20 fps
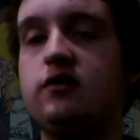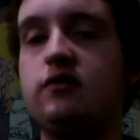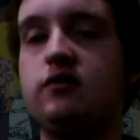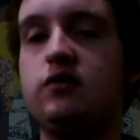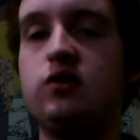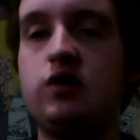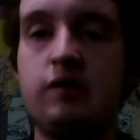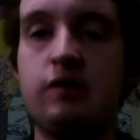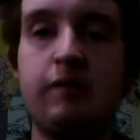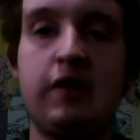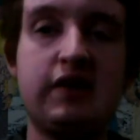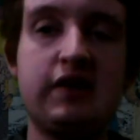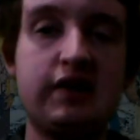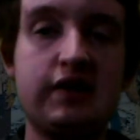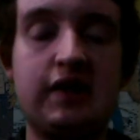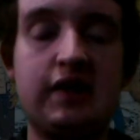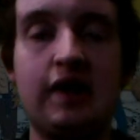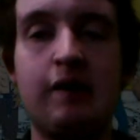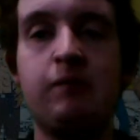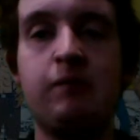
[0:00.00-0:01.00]
you can make the
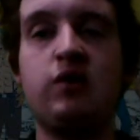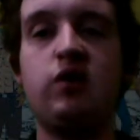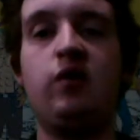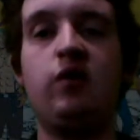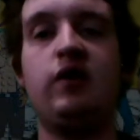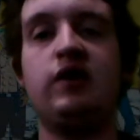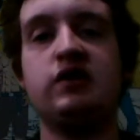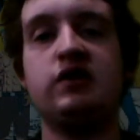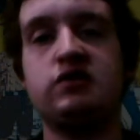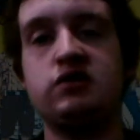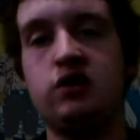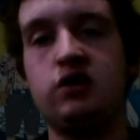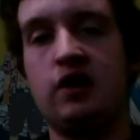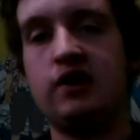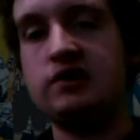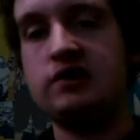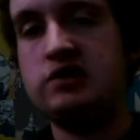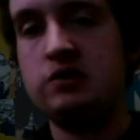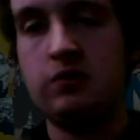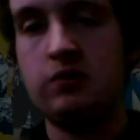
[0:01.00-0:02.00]
game go on as
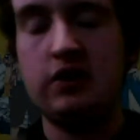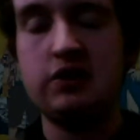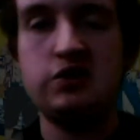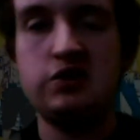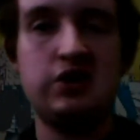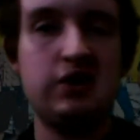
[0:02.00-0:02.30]
long as you want.